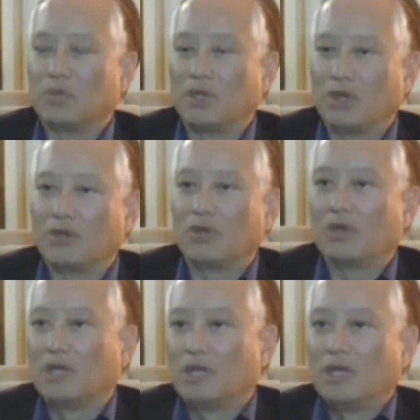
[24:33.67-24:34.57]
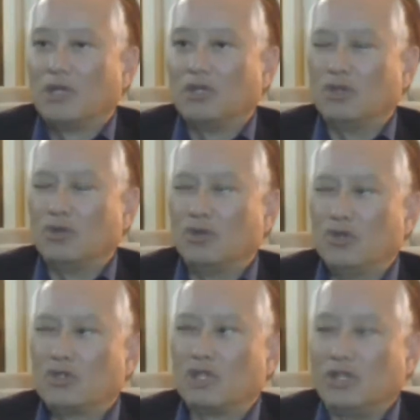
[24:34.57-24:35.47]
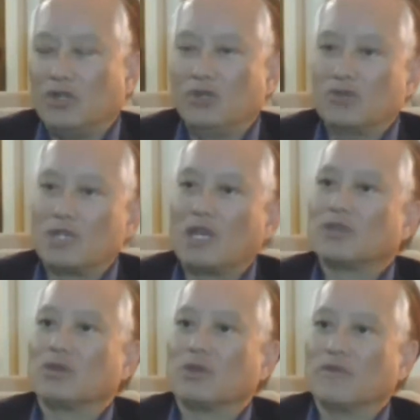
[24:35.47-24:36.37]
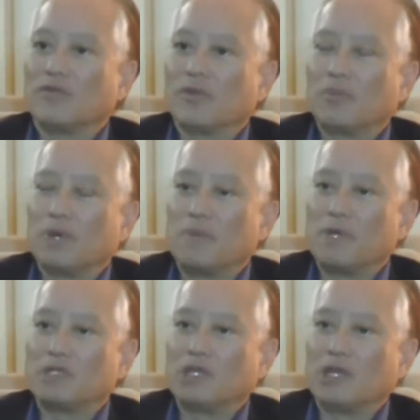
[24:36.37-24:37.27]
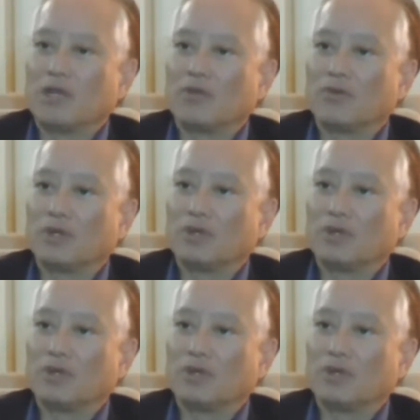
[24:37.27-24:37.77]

We don't usually use that term for pretty much any other